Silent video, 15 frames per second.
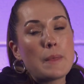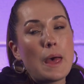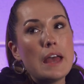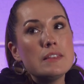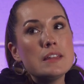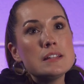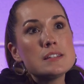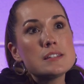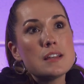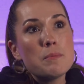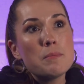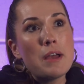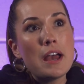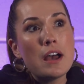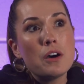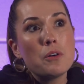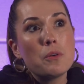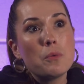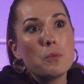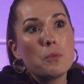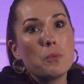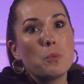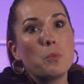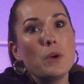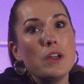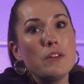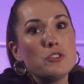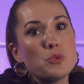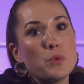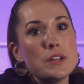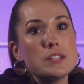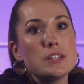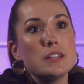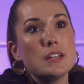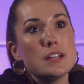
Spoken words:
And then somehow we've twisted